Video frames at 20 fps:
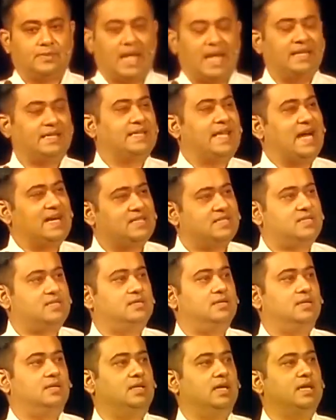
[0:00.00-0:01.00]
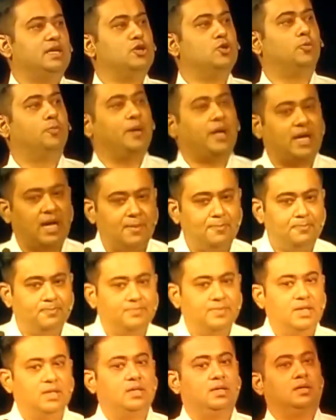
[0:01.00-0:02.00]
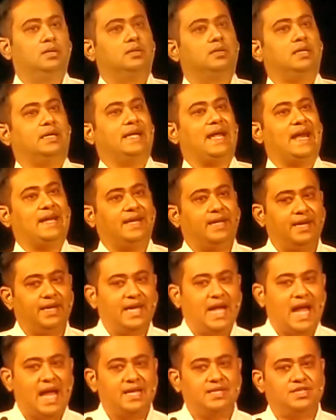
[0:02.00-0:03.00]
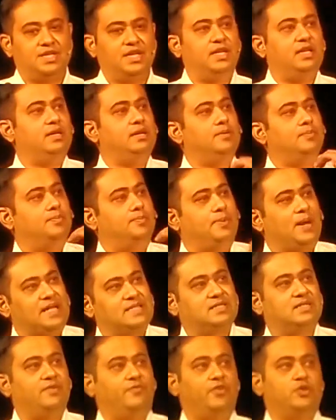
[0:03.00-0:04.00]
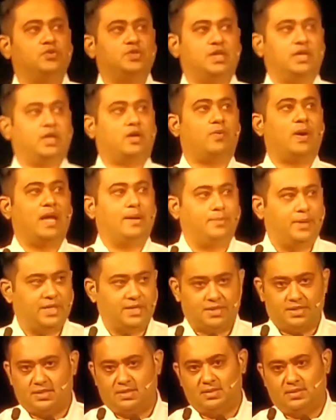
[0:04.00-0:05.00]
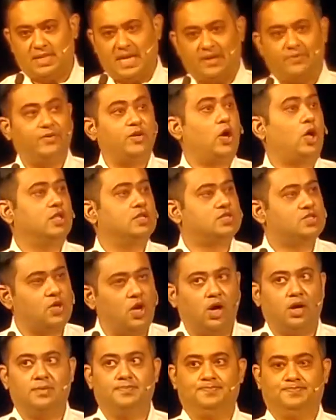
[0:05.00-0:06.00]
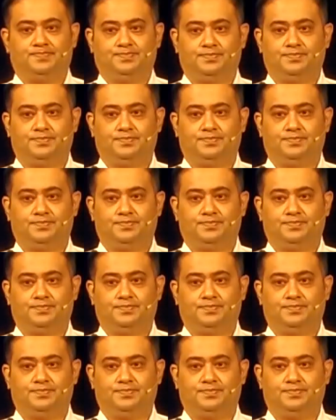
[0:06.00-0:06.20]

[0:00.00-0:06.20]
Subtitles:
And that's the new Pik-Up, the category hygiene plus the future requirements that we all saw.